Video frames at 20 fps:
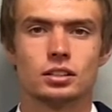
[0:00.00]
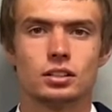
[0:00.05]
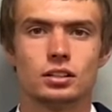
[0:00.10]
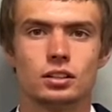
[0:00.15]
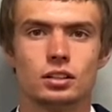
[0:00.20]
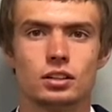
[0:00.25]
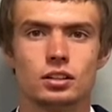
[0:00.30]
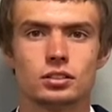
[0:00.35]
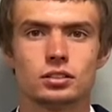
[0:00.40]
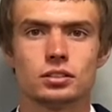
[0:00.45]

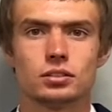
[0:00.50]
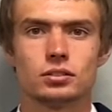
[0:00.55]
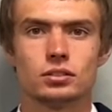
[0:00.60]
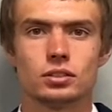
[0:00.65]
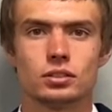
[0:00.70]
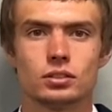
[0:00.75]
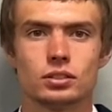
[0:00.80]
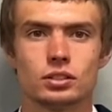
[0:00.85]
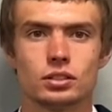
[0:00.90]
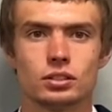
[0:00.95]
Also,
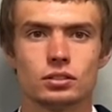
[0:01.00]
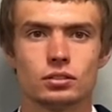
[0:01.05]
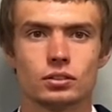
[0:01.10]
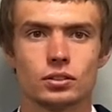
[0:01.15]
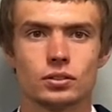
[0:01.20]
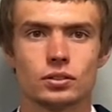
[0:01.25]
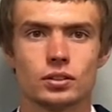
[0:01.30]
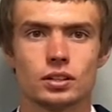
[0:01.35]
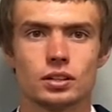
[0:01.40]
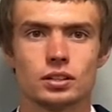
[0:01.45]
no-tilling
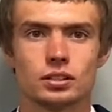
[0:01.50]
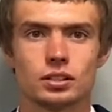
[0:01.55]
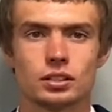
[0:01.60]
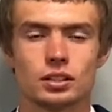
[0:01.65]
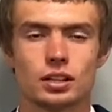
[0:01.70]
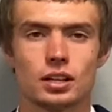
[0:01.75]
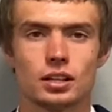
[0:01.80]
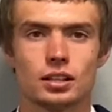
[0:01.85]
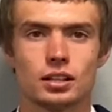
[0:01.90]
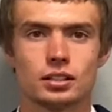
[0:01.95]
requires a
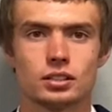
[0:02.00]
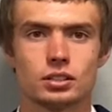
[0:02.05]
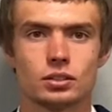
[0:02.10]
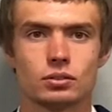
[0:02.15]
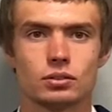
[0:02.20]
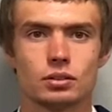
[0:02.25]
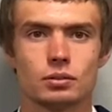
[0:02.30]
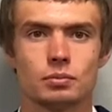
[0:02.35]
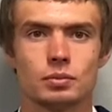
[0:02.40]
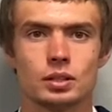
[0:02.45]
lot less
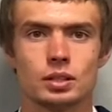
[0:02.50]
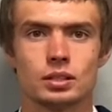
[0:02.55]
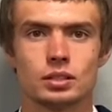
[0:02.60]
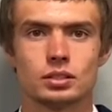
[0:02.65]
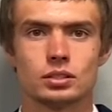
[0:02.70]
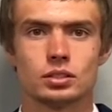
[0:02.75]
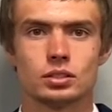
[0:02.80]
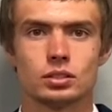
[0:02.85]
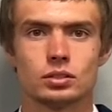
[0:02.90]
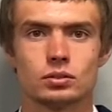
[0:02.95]
equipment, so
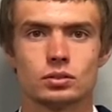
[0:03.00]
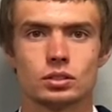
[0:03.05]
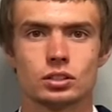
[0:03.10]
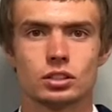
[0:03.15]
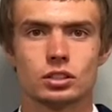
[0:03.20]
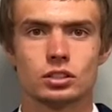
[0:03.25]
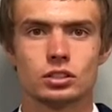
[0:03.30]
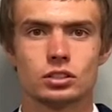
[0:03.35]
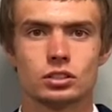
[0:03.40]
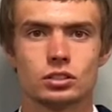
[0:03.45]
this was a
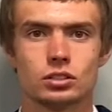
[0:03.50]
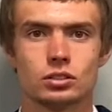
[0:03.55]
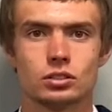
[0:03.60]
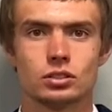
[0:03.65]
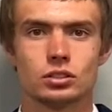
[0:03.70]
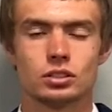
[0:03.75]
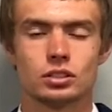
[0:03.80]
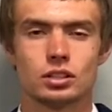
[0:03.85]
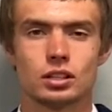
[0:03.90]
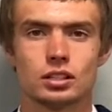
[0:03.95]
good
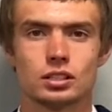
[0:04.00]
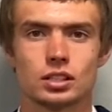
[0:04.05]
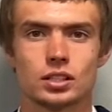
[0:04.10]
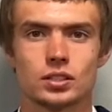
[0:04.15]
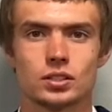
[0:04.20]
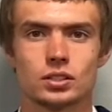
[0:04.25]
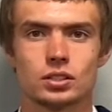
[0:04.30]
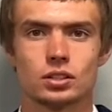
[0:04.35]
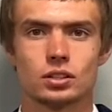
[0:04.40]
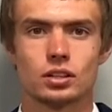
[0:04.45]
solution as I was
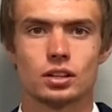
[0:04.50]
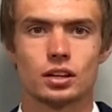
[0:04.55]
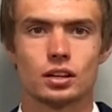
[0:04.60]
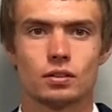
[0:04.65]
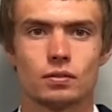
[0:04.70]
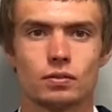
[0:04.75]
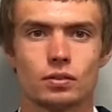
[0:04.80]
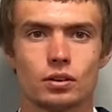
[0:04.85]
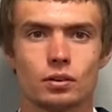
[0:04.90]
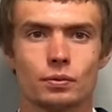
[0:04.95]
starting out
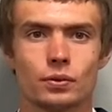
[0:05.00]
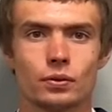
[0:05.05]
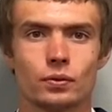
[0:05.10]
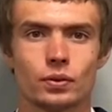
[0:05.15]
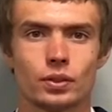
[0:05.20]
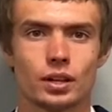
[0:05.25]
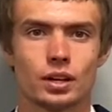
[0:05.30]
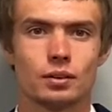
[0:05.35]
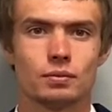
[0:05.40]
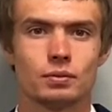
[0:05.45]
farming
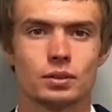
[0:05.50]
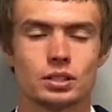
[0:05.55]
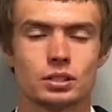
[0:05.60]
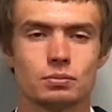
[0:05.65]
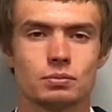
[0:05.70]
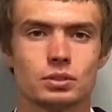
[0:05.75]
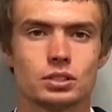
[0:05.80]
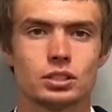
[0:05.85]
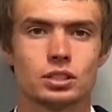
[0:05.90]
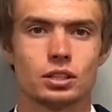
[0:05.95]
without much
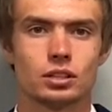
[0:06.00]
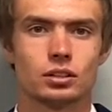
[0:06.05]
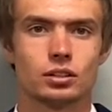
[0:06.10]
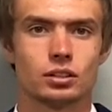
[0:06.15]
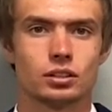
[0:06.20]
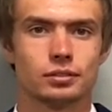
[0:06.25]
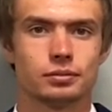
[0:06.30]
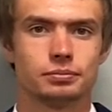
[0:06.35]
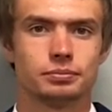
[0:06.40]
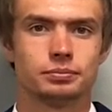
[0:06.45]
machinery.
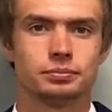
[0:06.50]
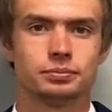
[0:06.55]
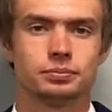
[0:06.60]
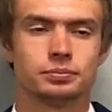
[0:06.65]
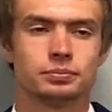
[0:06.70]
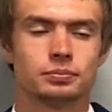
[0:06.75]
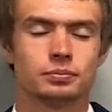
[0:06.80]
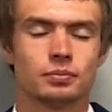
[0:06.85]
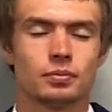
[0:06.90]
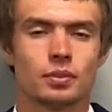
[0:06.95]

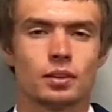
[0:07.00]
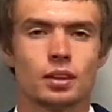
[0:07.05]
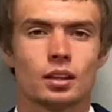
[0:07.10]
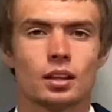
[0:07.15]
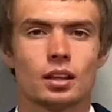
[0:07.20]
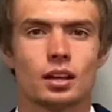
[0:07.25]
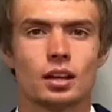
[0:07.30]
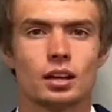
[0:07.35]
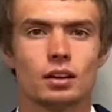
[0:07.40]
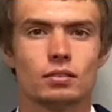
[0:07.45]

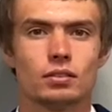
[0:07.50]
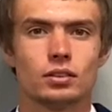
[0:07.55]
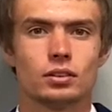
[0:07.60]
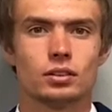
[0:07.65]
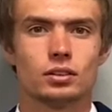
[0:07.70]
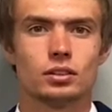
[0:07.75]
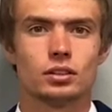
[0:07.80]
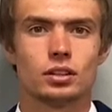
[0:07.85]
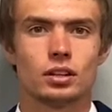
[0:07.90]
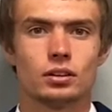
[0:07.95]
I have
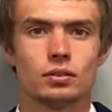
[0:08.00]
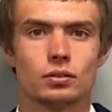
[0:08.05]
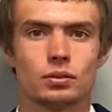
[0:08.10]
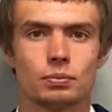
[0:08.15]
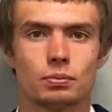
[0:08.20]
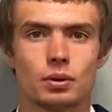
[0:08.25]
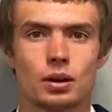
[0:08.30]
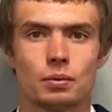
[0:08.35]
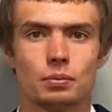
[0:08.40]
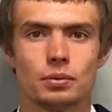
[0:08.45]
learned that with
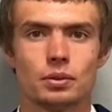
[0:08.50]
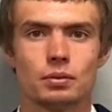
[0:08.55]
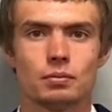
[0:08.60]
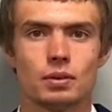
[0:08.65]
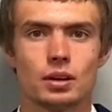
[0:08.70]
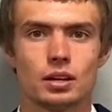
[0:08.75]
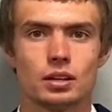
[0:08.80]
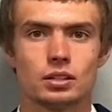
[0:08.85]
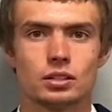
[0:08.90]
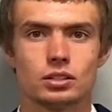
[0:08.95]
properly
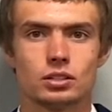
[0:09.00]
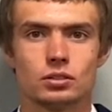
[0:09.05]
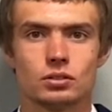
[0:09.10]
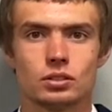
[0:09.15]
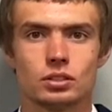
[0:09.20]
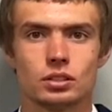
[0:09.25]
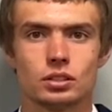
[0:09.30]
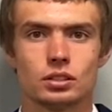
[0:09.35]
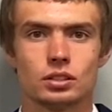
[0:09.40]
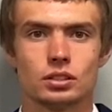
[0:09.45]
managed
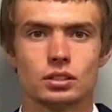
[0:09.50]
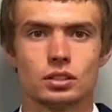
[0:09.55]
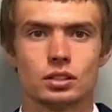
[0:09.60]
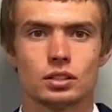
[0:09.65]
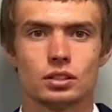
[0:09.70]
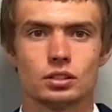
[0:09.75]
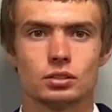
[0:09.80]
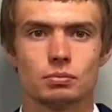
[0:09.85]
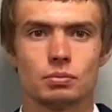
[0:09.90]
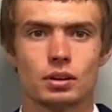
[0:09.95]
no-till,
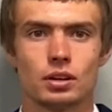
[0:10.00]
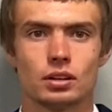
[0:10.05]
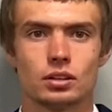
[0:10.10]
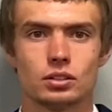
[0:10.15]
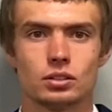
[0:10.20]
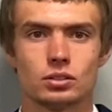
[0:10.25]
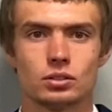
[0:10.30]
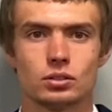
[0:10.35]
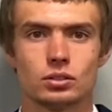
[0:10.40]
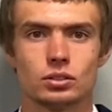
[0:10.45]
there's better
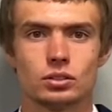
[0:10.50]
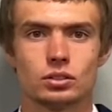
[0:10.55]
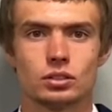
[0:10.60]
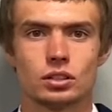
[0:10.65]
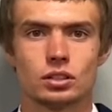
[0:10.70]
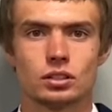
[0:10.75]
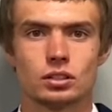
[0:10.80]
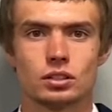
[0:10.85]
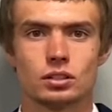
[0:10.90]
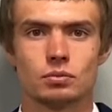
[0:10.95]
soil
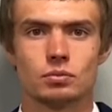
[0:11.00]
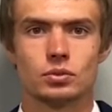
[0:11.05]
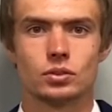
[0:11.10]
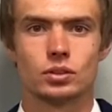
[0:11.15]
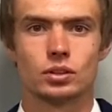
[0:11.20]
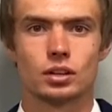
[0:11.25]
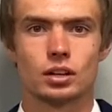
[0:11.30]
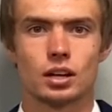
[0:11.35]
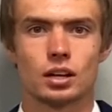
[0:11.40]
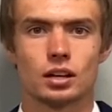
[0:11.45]
structure and more
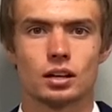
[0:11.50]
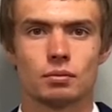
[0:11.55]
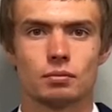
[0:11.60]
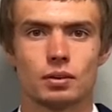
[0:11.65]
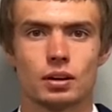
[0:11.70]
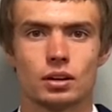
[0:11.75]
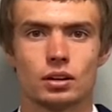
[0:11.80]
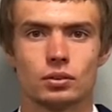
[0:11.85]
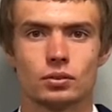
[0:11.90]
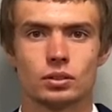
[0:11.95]
organic
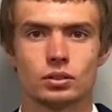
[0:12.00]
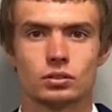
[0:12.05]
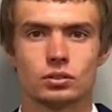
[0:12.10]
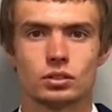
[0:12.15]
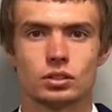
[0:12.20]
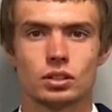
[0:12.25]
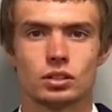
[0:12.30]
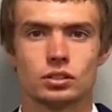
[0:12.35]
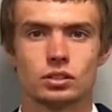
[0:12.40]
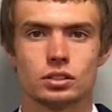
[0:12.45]
matter, which
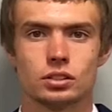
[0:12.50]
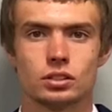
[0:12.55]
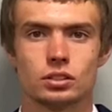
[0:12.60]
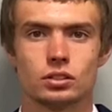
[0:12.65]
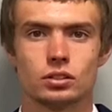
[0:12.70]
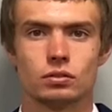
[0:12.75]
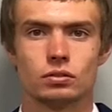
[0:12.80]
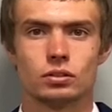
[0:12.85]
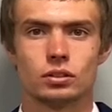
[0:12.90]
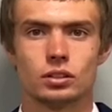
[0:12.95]
results in an
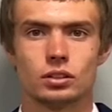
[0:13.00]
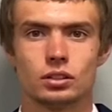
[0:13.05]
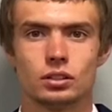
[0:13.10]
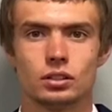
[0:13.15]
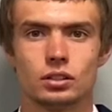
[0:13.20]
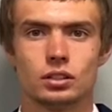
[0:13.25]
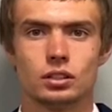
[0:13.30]
overall